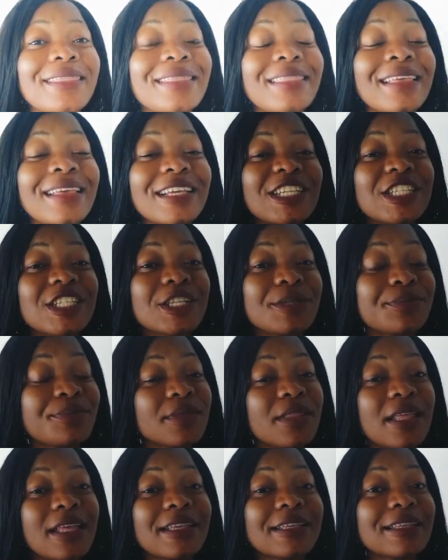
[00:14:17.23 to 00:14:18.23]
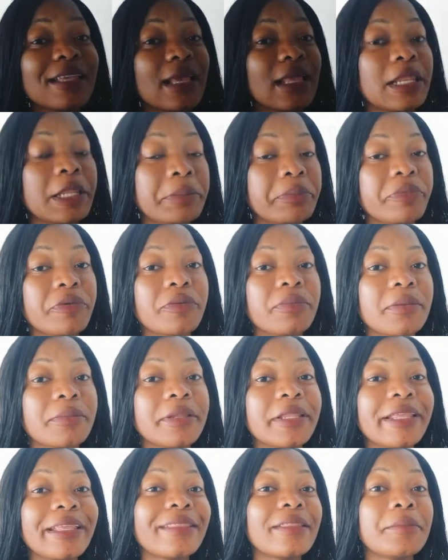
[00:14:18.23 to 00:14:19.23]
their ships they are sailing
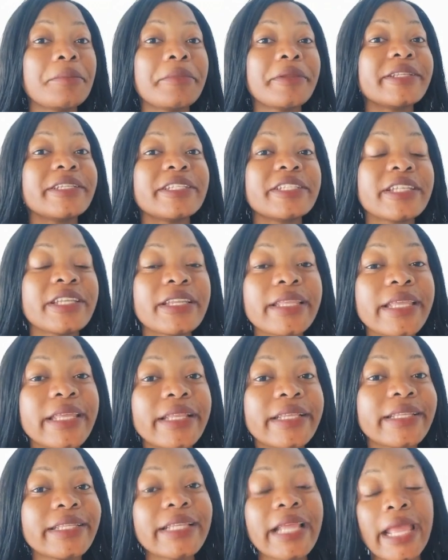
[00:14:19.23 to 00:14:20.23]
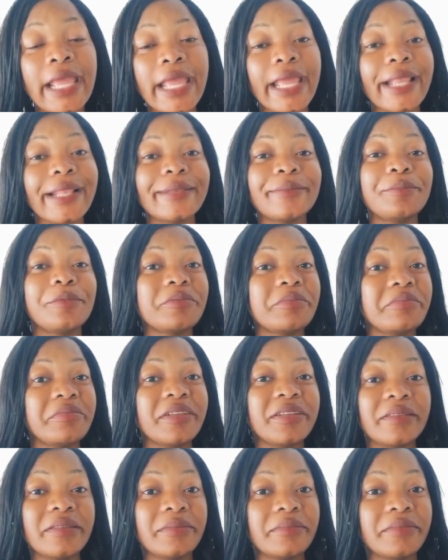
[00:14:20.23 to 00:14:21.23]
probably in the mediterranean in
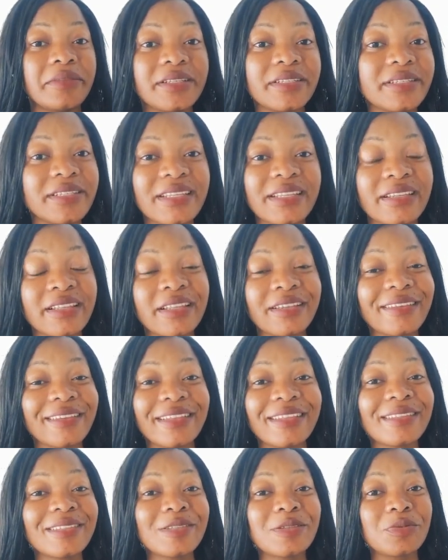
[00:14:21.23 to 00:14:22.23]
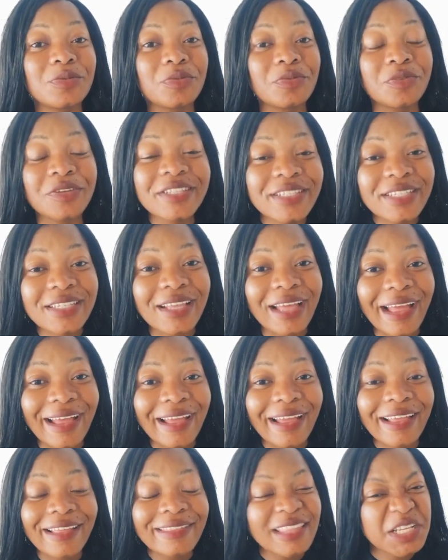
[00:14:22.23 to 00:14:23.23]
in the mediterranean it's winter
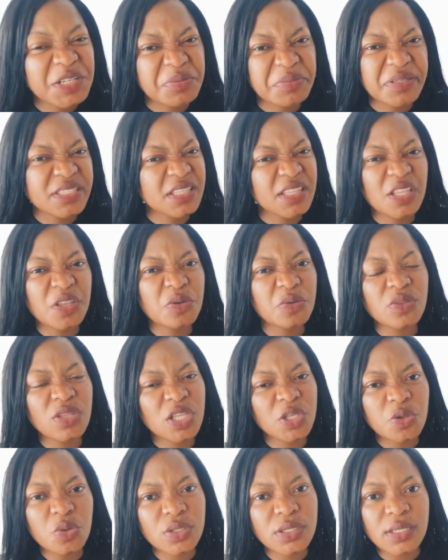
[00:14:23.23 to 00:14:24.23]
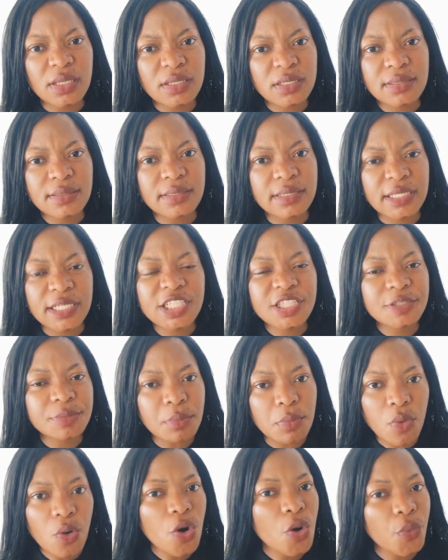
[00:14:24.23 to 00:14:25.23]
that means they know they don't need
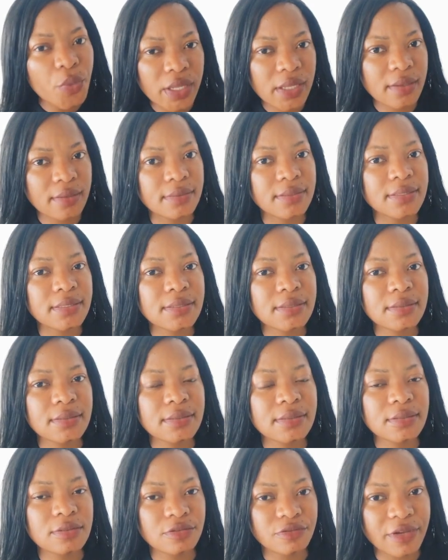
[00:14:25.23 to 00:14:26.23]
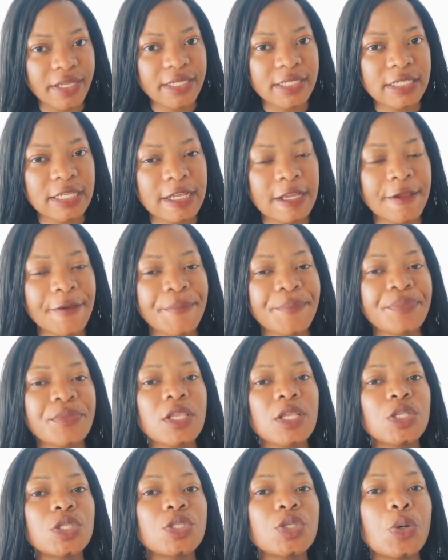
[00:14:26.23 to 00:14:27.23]
more workers right
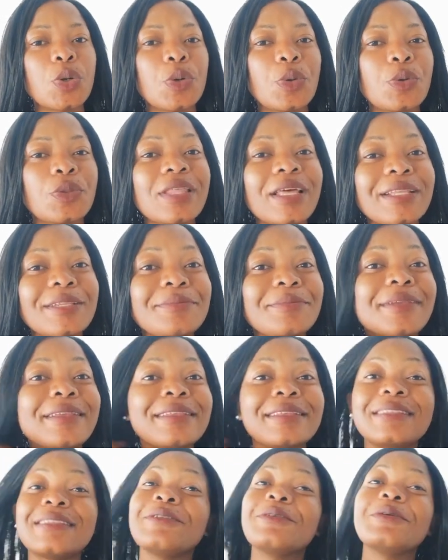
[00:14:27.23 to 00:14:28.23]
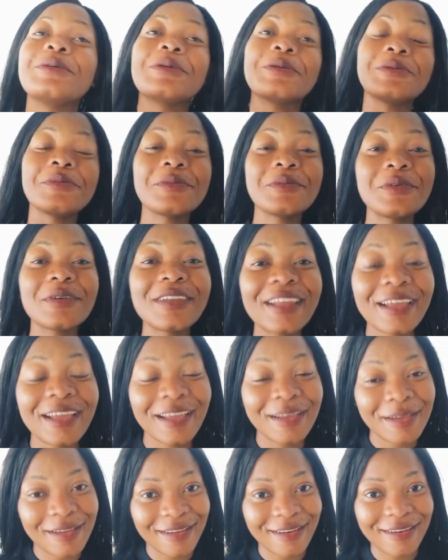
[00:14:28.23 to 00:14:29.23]
so that means you're gonna
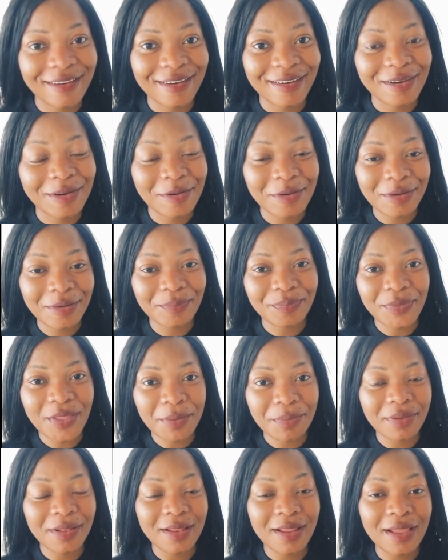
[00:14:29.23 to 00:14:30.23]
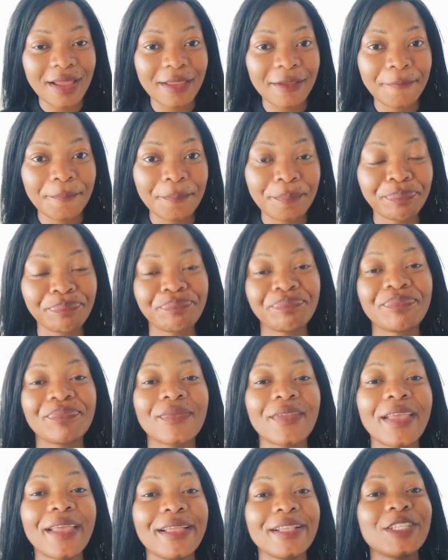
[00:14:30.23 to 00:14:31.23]
ha- um, apply
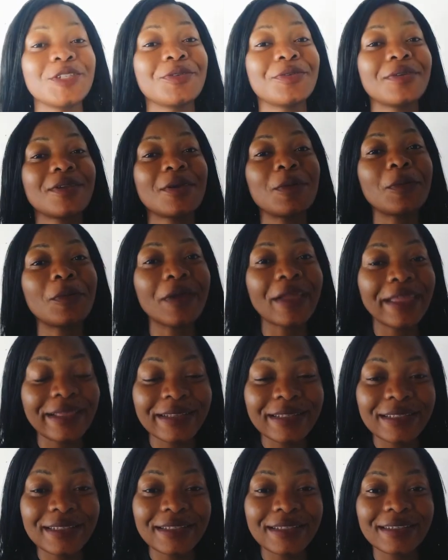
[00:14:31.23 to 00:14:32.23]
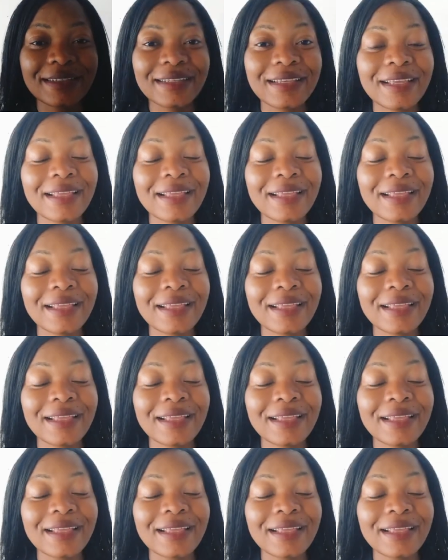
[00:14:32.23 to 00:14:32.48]
and you're gonna wait